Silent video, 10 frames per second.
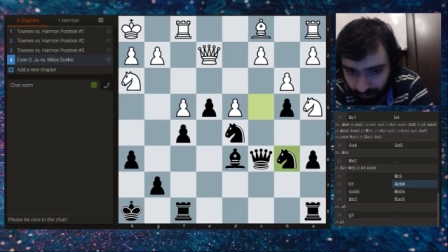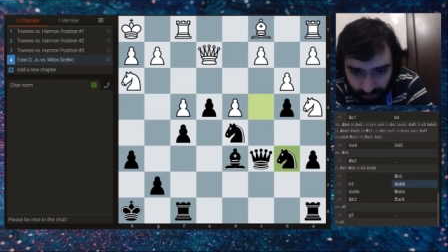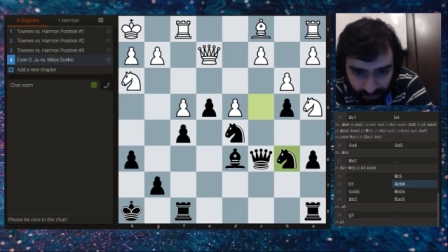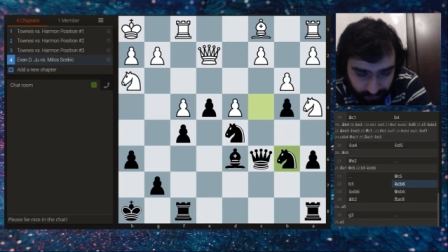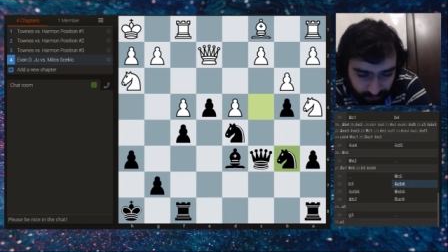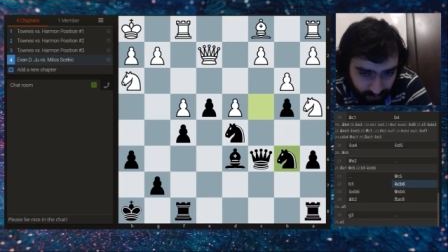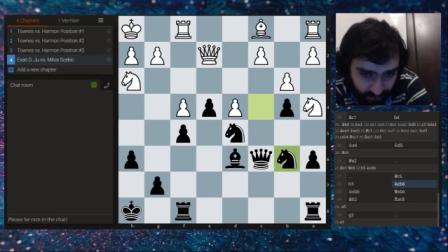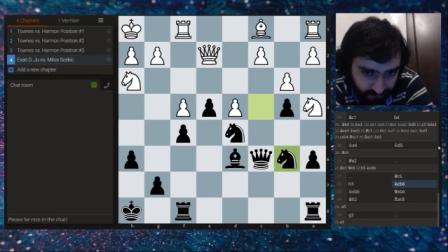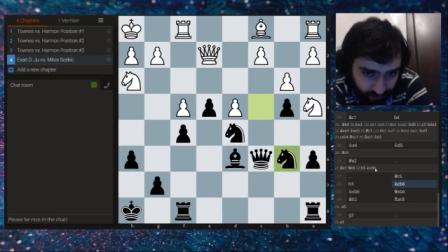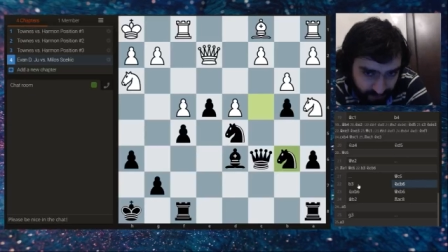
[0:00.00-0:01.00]

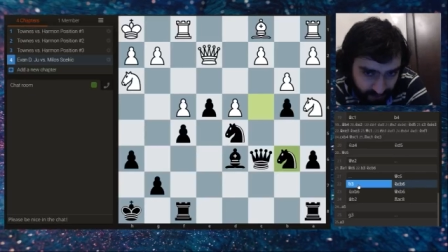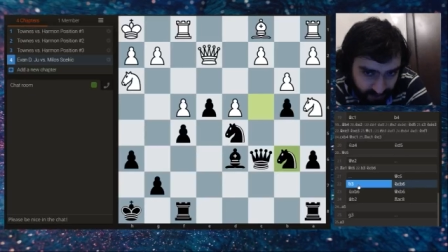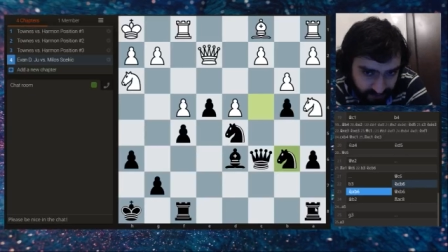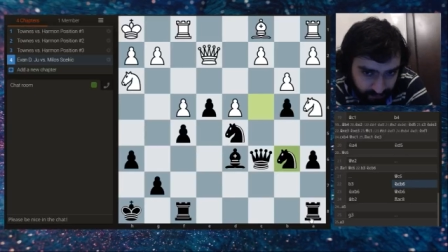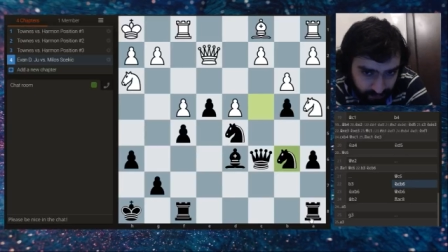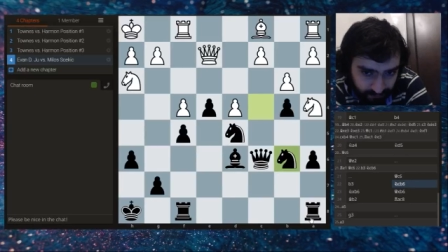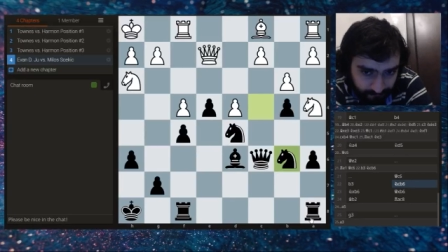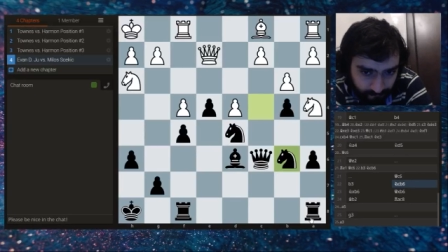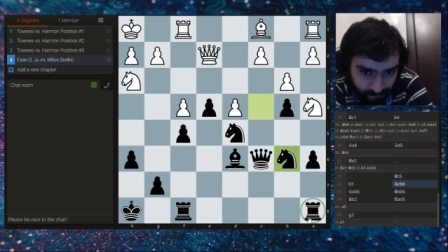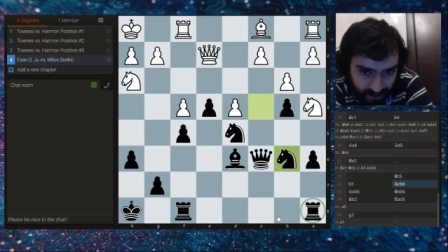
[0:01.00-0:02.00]
knight comes back
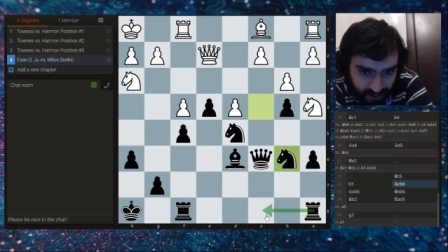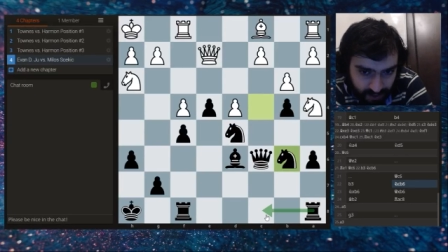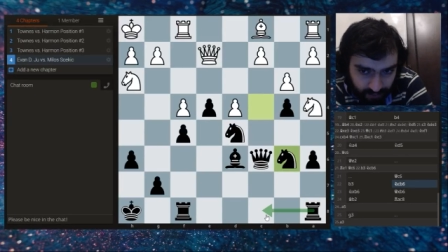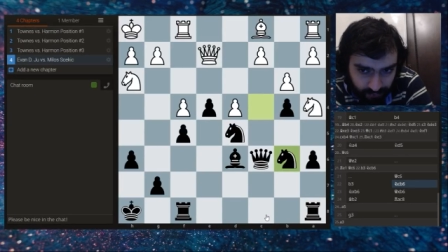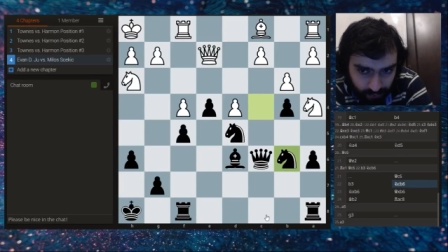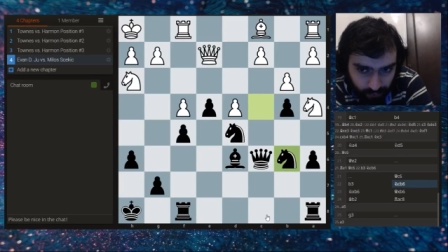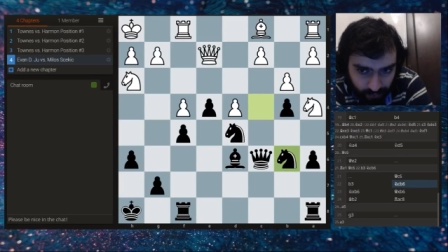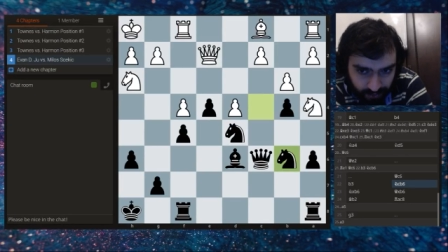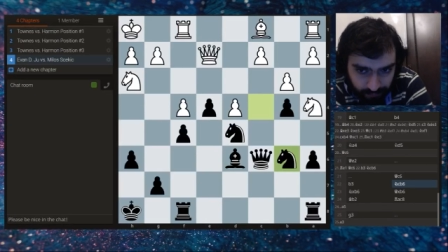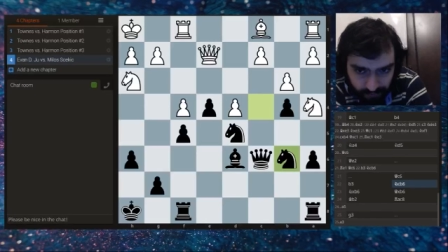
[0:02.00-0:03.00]
simply, and the rook
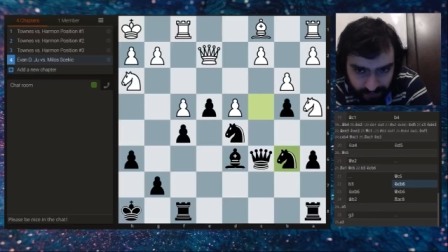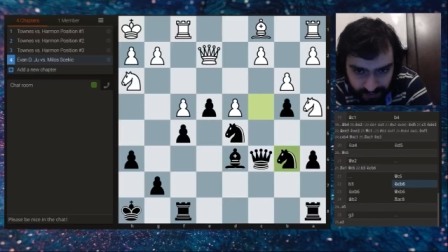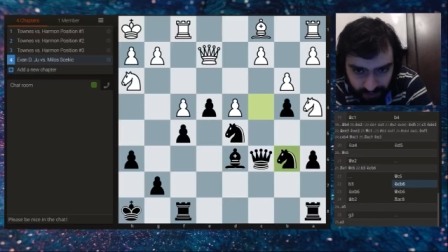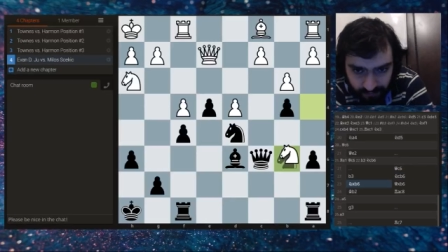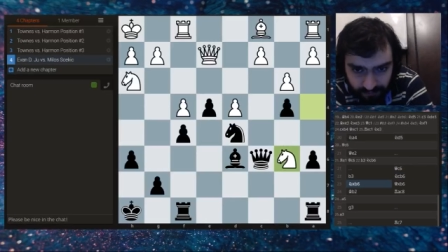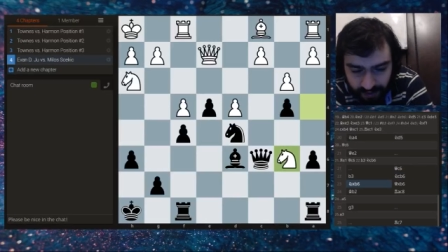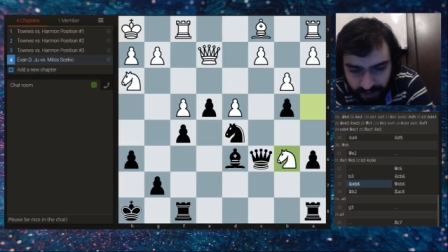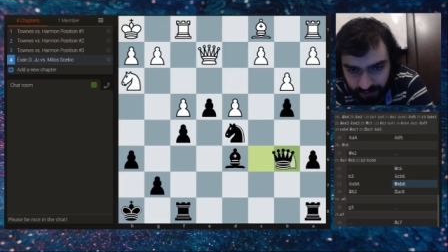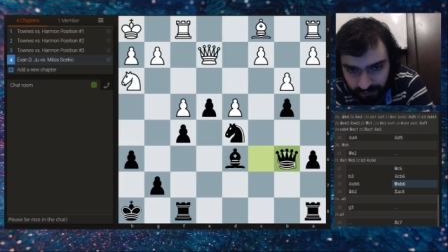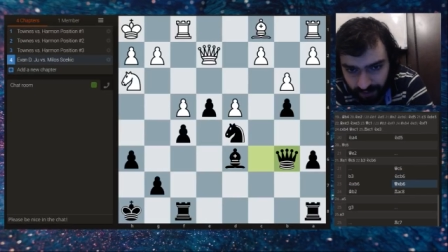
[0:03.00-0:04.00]
will come to c8.
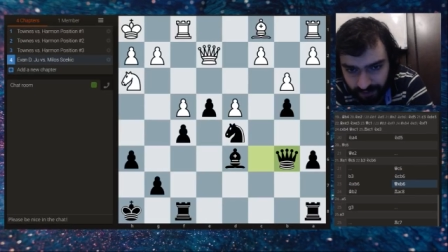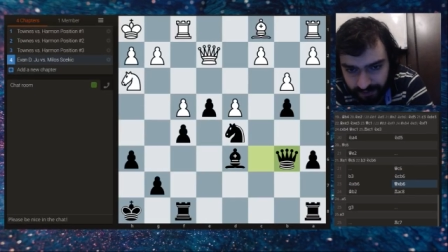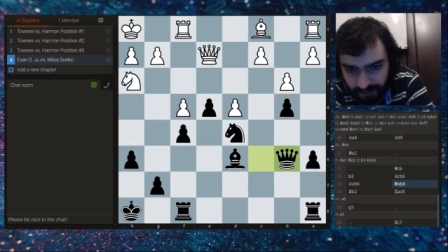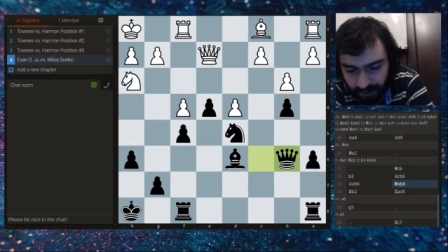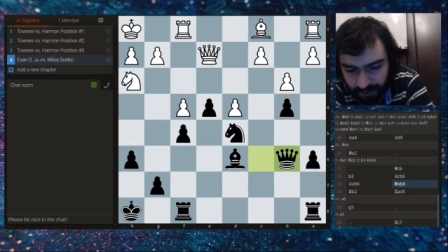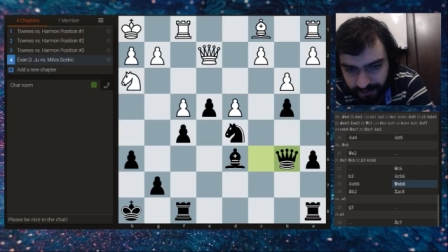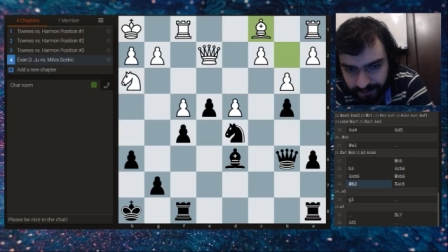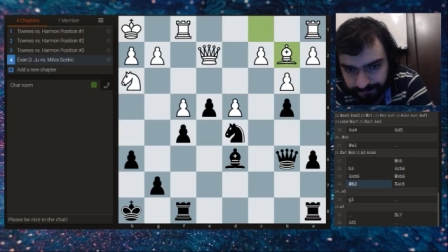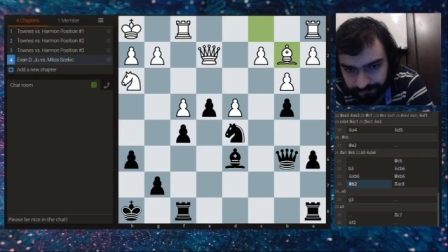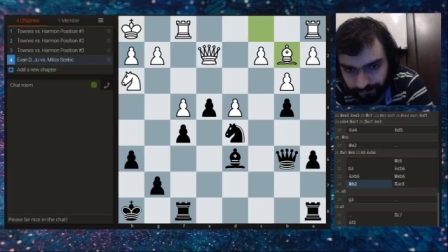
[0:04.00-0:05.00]

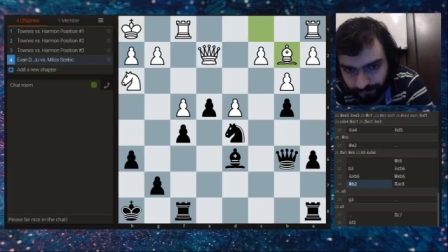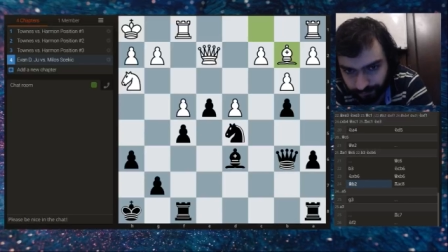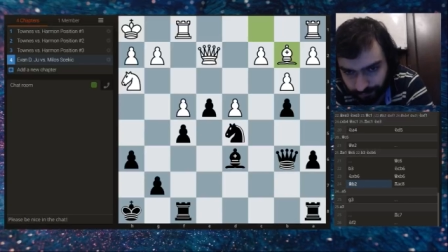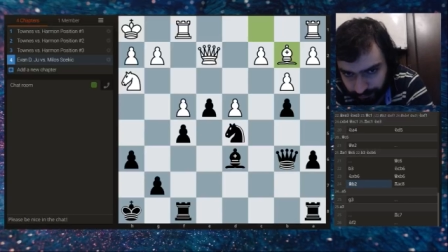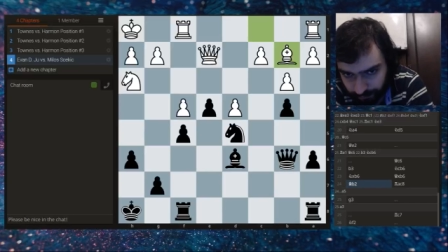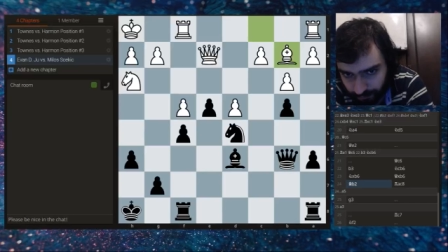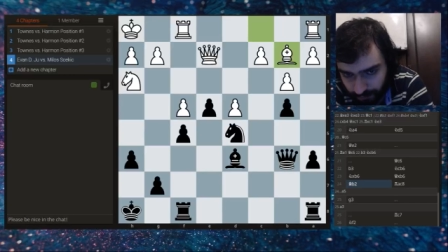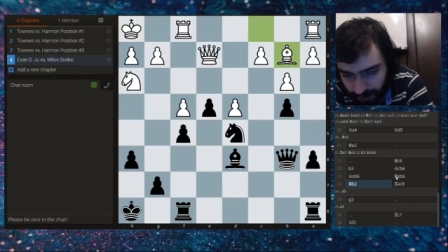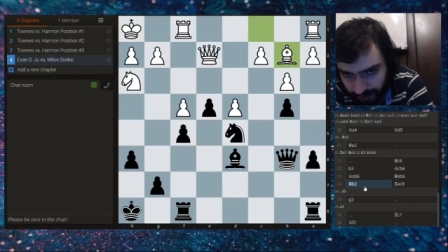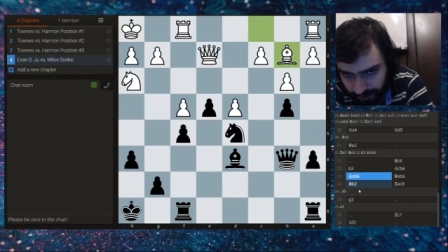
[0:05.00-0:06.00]
Takes,
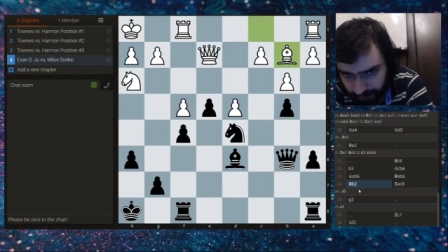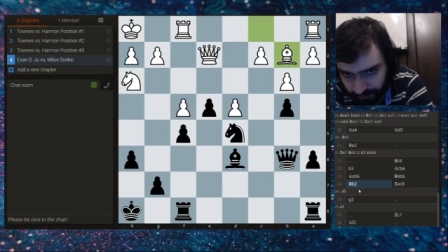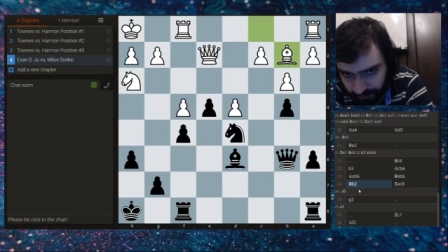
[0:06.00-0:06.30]
and